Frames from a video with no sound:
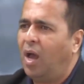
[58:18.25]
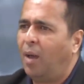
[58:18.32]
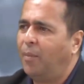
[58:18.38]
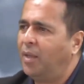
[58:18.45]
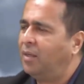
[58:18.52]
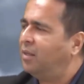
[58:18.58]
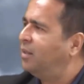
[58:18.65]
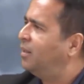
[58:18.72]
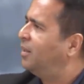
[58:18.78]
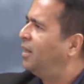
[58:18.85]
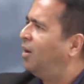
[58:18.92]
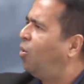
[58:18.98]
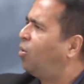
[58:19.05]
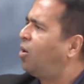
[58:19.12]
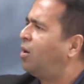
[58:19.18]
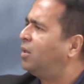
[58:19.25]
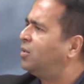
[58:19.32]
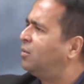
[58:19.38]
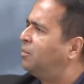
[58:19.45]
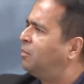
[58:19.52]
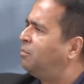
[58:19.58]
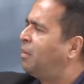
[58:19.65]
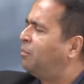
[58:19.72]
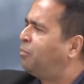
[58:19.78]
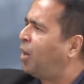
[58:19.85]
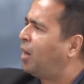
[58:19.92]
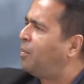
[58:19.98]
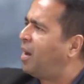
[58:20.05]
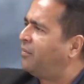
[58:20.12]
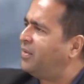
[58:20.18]
I differences, mean, yeah.
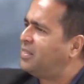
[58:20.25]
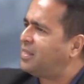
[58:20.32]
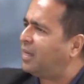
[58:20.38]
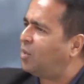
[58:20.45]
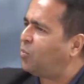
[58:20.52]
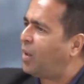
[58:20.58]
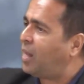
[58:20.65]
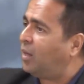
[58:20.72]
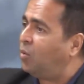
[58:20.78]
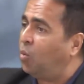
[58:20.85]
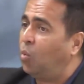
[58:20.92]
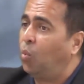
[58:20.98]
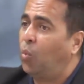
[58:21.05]
Brother Marvin said it well.